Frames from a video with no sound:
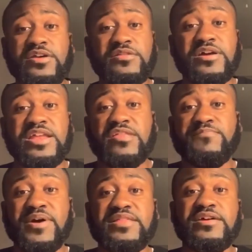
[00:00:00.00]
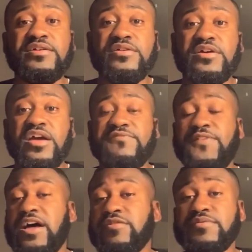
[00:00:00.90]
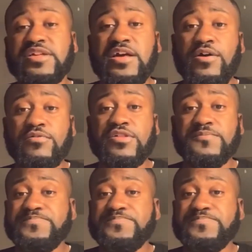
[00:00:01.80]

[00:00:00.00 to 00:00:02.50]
You look at his brother. His father was a coach.